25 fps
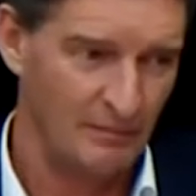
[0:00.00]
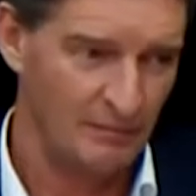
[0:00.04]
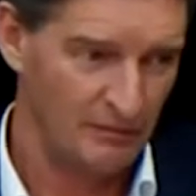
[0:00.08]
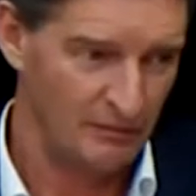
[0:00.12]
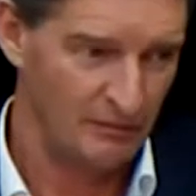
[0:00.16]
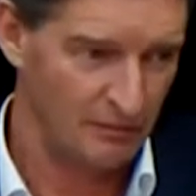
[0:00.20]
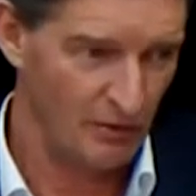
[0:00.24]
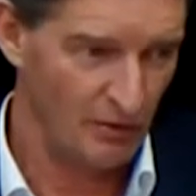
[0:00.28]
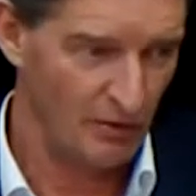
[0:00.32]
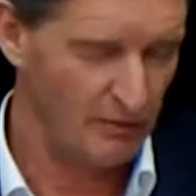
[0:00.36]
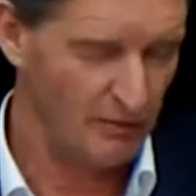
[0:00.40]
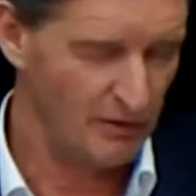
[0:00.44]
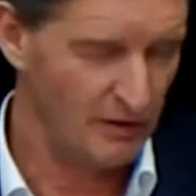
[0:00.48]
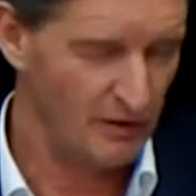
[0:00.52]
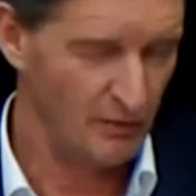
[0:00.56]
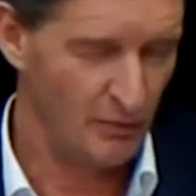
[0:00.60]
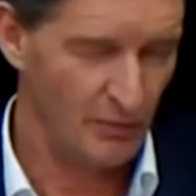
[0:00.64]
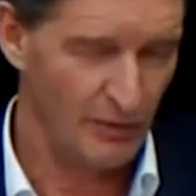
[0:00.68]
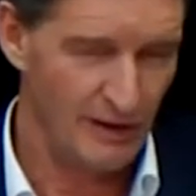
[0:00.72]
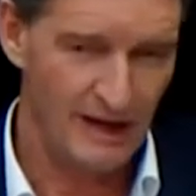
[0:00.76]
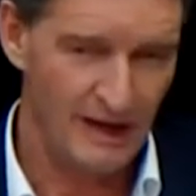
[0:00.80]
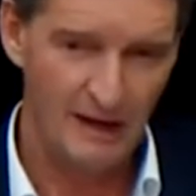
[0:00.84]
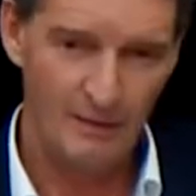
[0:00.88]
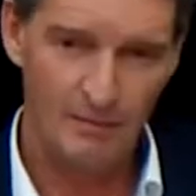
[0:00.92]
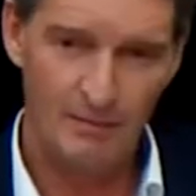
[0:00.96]
Before we
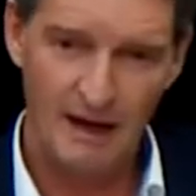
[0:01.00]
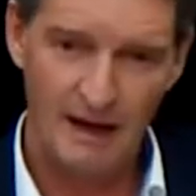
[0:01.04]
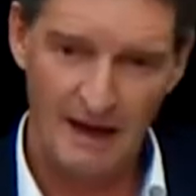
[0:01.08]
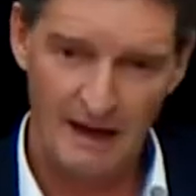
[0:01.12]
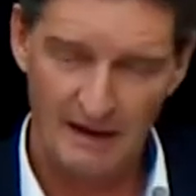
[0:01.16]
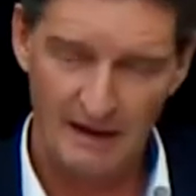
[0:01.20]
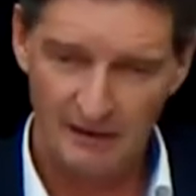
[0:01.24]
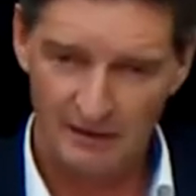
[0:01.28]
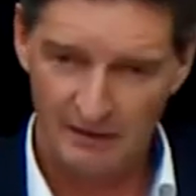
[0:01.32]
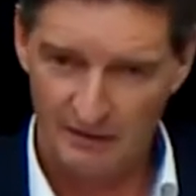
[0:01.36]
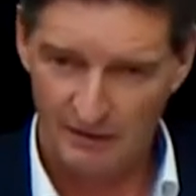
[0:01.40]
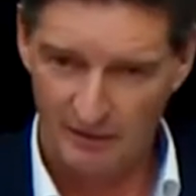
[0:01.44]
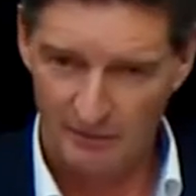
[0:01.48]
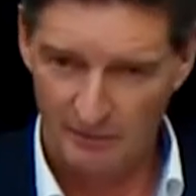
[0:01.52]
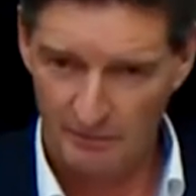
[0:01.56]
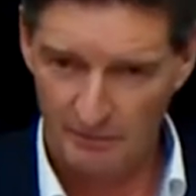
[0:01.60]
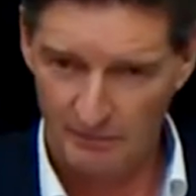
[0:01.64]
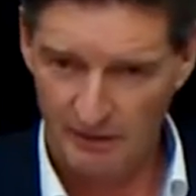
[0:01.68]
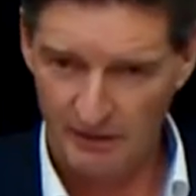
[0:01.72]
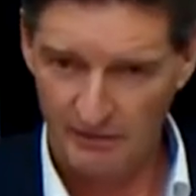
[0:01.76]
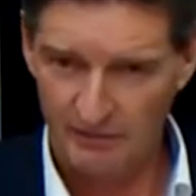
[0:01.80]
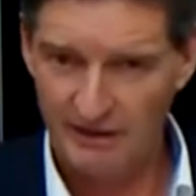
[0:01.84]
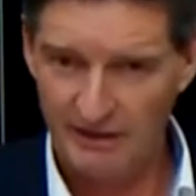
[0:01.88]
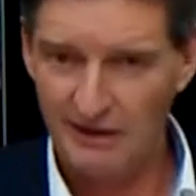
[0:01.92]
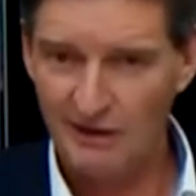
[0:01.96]
really buy a
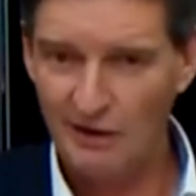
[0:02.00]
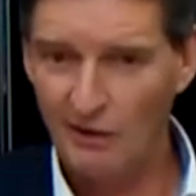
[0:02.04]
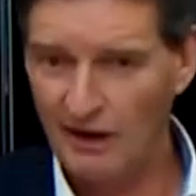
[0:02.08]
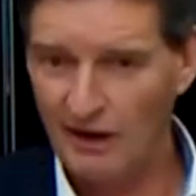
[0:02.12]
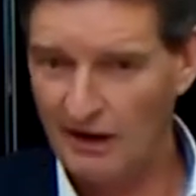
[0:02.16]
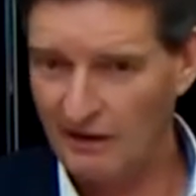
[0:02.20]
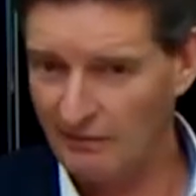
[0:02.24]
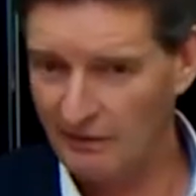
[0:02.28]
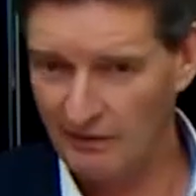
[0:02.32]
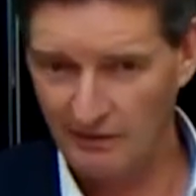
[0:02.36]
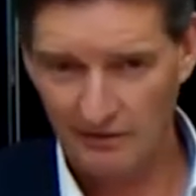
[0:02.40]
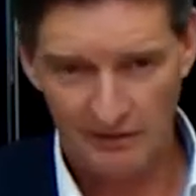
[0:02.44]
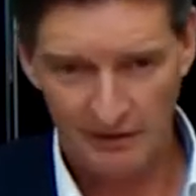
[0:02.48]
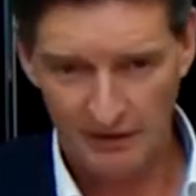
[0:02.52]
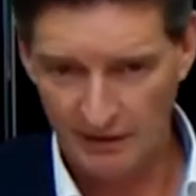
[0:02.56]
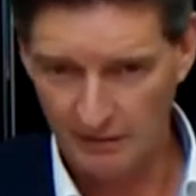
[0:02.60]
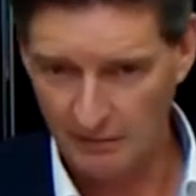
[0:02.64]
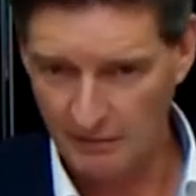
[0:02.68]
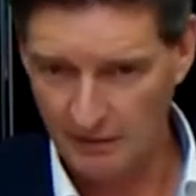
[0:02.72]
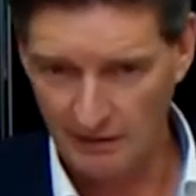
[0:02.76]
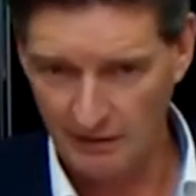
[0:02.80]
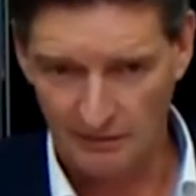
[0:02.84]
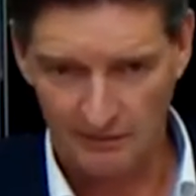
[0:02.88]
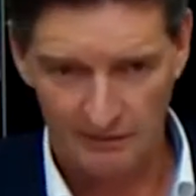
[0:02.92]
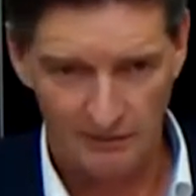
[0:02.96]
company, we know everything
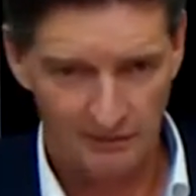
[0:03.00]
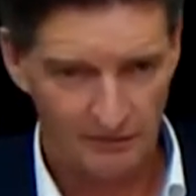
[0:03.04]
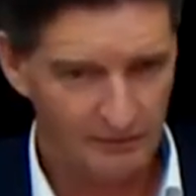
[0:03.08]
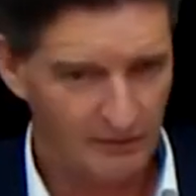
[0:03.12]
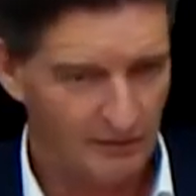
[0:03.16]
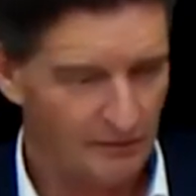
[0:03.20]
about this.